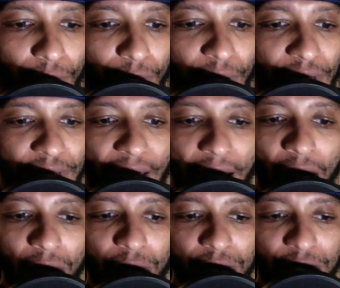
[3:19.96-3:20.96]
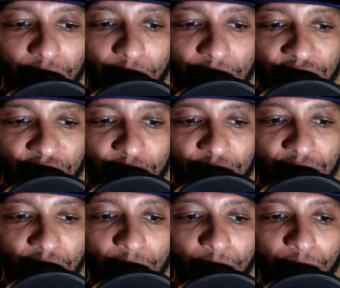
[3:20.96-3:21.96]
McDowell with the aggressive
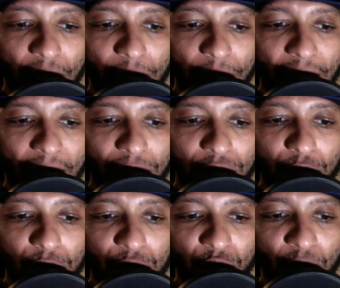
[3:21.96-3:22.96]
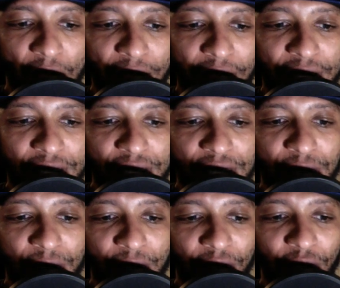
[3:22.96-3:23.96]
restart. Bubba outduels Reddick, his
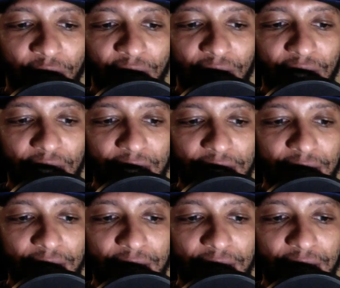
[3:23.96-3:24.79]
teammate, for the lead.